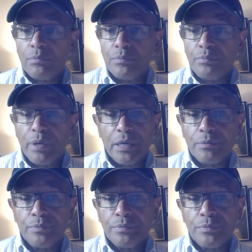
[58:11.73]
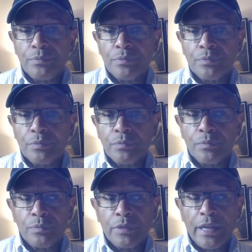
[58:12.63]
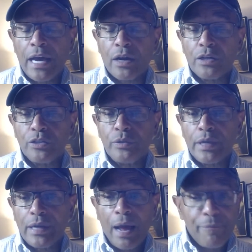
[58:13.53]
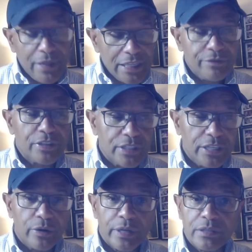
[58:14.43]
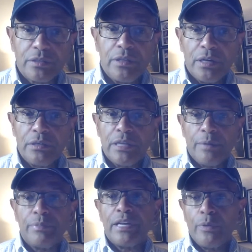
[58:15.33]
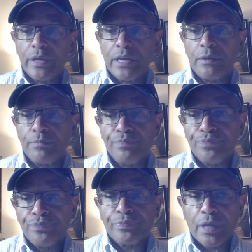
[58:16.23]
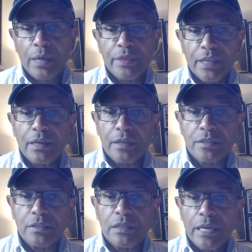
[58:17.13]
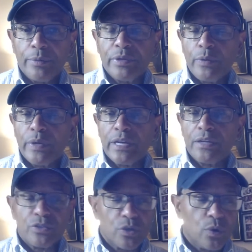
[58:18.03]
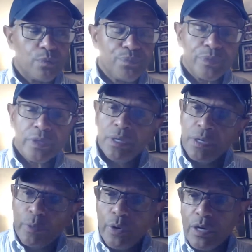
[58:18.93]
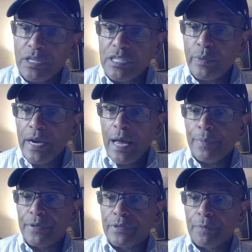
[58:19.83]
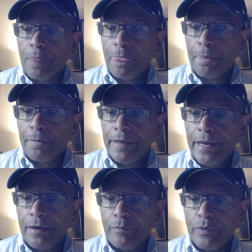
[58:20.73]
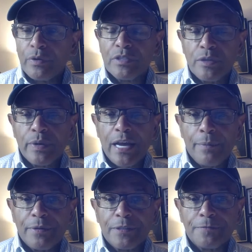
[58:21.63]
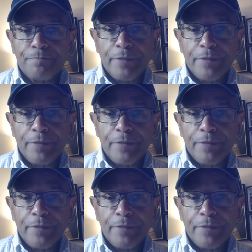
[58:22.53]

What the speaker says: But they're not going to do that. I believe this deal gets done Labor Day weekend. I think it gets done Labor Day weekend. So we're going to see what happens. Yeah, we're going to see what happens.